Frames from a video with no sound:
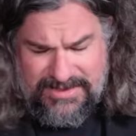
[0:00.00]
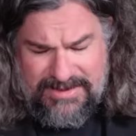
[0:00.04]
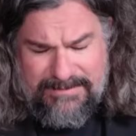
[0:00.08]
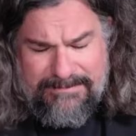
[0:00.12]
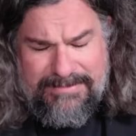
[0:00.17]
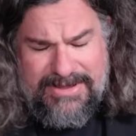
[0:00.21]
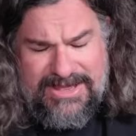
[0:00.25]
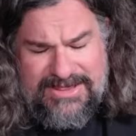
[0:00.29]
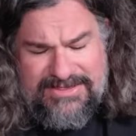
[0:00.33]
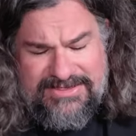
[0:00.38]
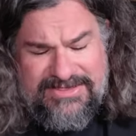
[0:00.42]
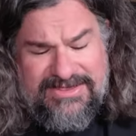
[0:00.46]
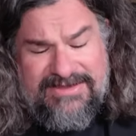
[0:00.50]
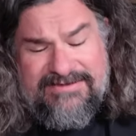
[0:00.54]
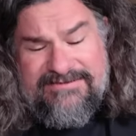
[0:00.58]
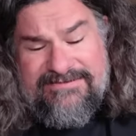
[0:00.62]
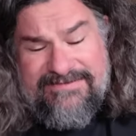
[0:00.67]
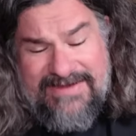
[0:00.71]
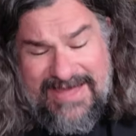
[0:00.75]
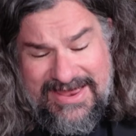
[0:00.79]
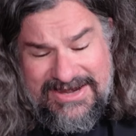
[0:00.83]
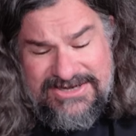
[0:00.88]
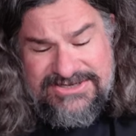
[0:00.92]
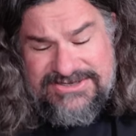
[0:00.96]
But the
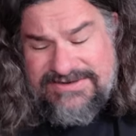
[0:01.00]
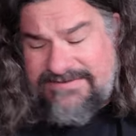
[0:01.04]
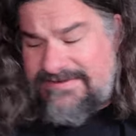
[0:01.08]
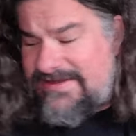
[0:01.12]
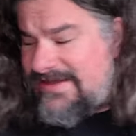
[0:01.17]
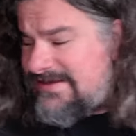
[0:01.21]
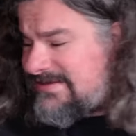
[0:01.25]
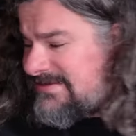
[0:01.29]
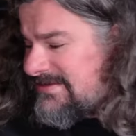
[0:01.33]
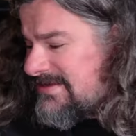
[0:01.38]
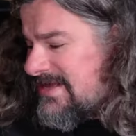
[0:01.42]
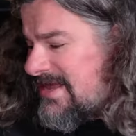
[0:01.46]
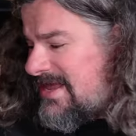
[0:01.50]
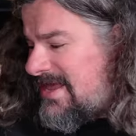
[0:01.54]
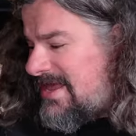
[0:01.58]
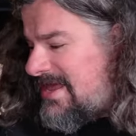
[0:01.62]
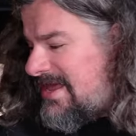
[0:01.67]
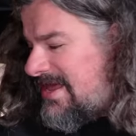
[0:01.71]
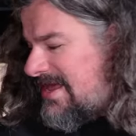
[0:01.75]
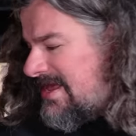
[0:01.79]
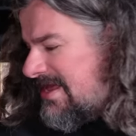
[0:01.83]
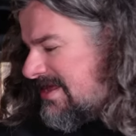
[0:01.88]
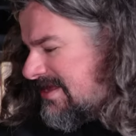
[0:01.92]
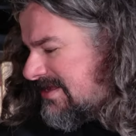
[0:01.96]
advantage of this
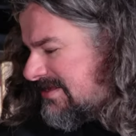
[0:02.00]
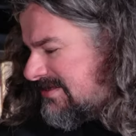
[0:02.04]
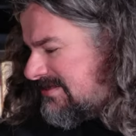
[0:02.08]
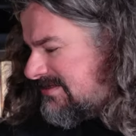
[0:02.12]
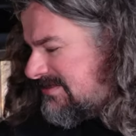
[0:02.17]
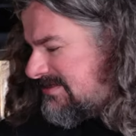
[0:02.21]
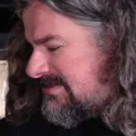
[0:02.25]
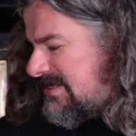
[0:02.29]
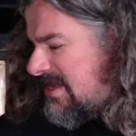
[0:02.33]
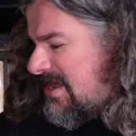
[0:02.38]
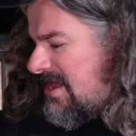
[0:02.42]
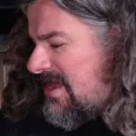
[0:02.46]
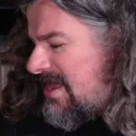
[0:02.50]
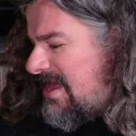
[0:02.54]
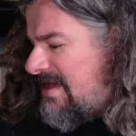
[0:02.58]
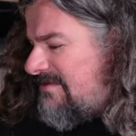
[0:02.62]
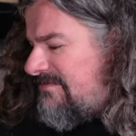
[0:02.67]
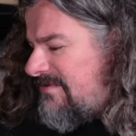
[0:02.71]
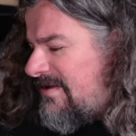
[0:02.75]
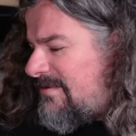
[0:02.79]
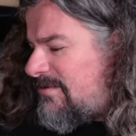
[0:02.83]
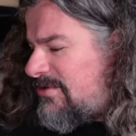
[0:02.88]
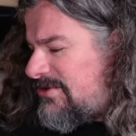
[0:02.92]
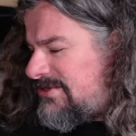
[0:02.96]
is
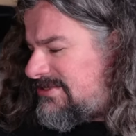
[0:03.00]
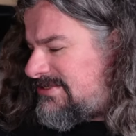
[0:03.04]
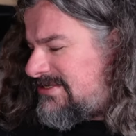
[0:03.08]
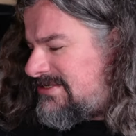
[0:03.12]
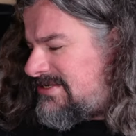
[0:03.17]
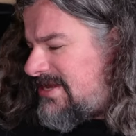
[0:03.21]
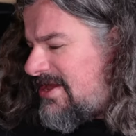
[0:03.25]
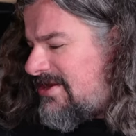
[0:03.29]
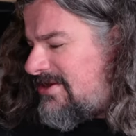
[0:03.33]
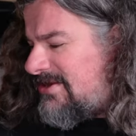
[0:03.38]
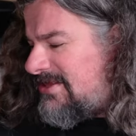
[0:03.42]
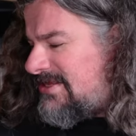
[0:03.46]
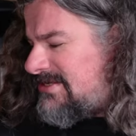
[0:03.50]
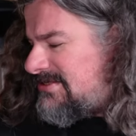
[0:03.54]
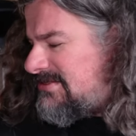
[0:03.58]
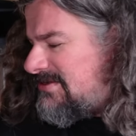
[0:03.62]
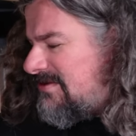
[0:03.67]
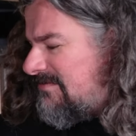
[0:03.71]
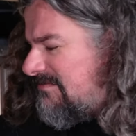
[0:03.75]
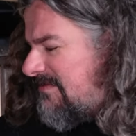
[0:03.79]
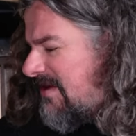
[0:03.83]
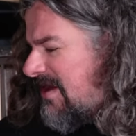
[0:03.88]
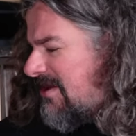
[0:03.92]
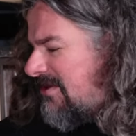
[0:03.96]
if I'm going to sit down and
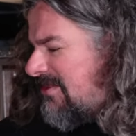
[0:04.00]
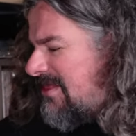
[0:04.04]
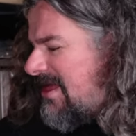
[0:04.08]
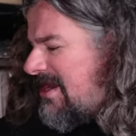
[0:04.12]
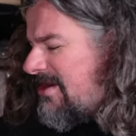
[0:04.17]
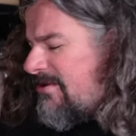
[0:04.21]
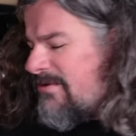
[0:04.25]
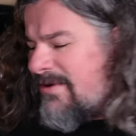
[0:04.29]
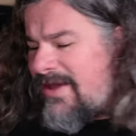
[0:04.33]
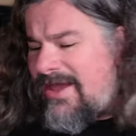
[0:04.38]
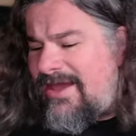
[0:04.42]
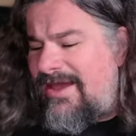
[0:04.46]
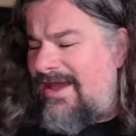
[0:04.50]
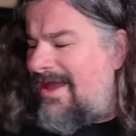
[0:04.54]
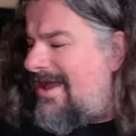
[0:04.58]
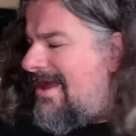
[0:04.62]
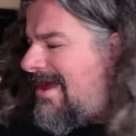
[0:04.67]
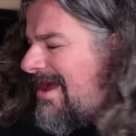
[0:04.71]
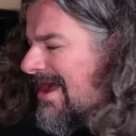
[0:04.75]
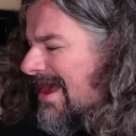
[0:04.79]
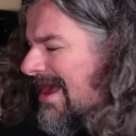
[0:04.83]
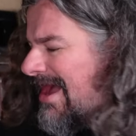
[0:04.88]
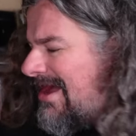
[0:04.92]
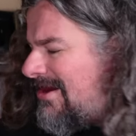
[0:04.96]
listen to vinyl anyway,
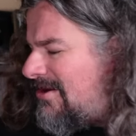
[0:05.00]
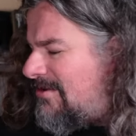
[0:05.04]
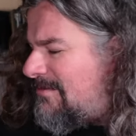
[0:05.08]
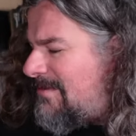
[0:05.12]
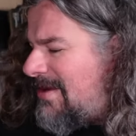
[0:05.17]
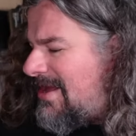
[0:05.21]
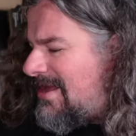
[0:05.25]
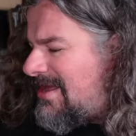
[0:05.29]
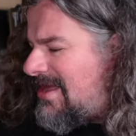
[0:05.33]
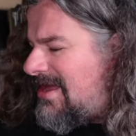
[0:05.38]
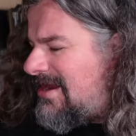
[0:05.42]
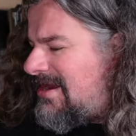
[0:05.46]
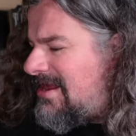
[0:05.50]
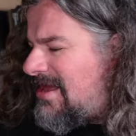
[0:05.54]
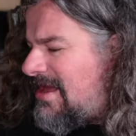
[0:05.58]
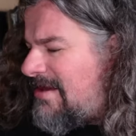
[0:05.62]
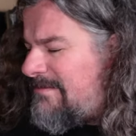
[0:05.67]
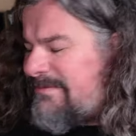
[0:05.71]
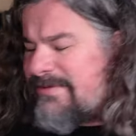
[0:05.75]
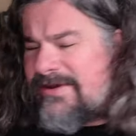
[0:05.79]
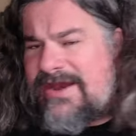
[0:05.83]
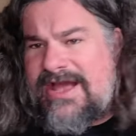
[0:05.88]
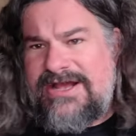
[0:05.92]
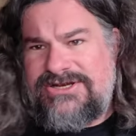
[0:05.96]
I don't mind getting
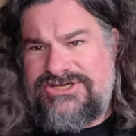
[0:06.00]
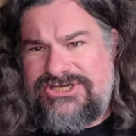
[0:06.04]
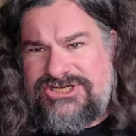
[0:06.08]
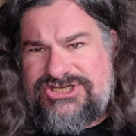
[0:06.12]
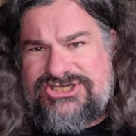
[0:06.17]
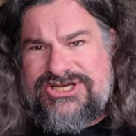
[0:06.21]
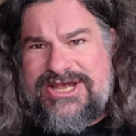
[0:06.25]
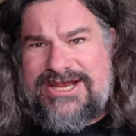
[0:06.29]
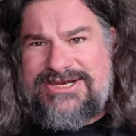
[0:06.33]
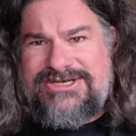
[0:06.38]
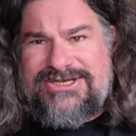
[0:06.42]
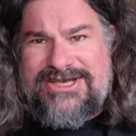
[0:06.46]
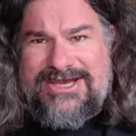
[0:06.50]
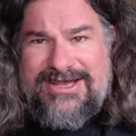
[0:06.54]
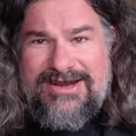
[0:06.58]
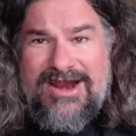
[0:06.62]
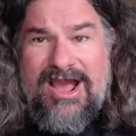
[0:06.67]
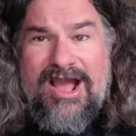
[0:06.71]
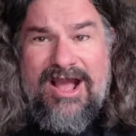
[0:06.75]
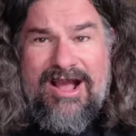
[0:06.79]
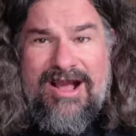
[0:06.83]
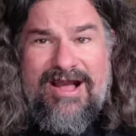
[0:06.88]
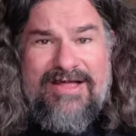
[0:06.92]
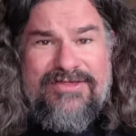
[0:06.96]
up and actually changing it.
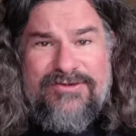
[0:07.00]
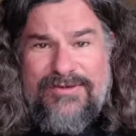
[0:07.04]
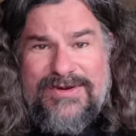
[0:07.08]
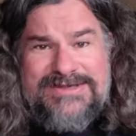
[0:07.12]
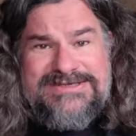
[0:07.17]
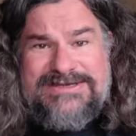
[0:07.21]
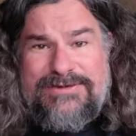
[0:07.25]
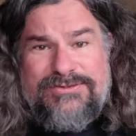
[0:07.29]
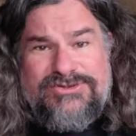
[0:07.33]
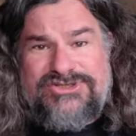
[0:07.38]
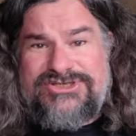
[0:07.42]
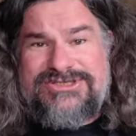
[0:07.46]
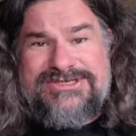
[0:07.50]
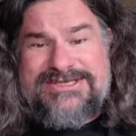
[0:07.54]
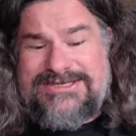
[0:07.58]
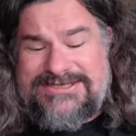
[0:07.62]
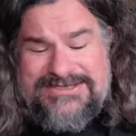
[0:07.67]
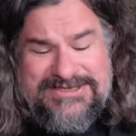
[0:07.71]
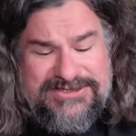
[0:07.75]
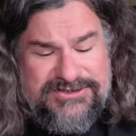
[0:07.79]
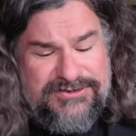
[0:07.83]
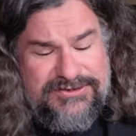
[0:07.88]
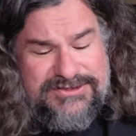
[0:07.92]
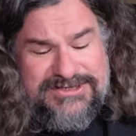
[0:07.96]
Otherwise, I would just
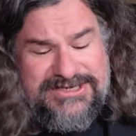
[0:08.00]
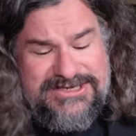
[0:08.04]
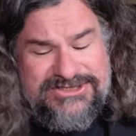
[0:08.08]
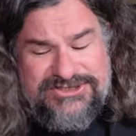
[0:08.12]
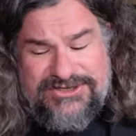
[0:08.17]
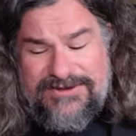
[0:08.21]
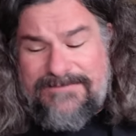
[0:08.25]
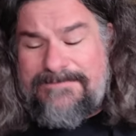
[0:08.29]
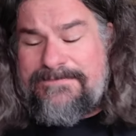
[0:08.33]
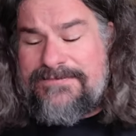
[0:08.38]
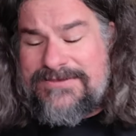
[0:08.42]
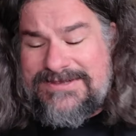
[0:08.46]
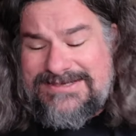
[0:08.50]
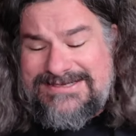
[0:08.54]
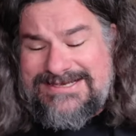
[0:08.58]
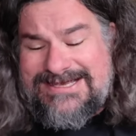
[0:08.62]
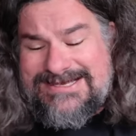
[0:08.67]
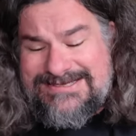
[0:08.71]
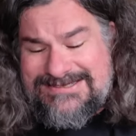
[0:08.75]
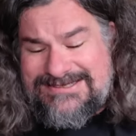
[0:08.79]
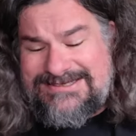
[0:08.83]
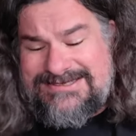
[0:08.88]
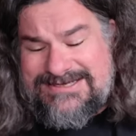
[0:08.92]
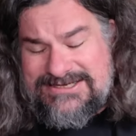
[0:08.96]
listen to a digital. This
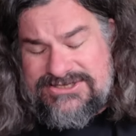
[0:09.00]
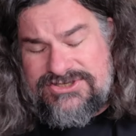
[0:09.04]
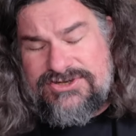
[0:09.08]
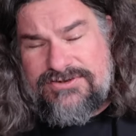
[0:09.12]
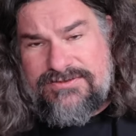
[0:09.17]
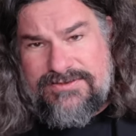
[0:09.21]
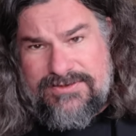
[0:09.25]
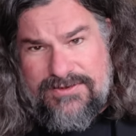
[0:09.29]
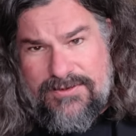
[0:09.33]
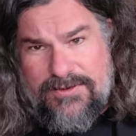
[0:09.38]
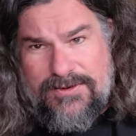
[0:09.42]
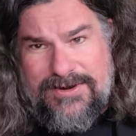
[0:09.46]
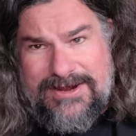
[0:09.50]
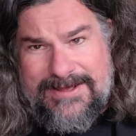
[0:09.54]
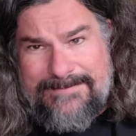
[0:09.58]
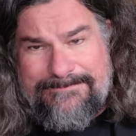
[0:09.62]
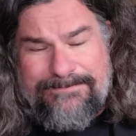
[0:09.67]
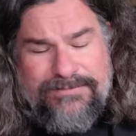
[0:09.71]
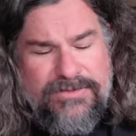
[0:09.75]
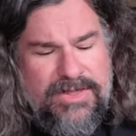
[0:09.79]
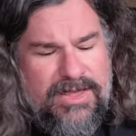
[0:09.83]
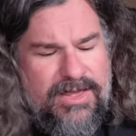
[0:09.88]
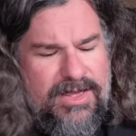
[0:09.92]
is a digital recording.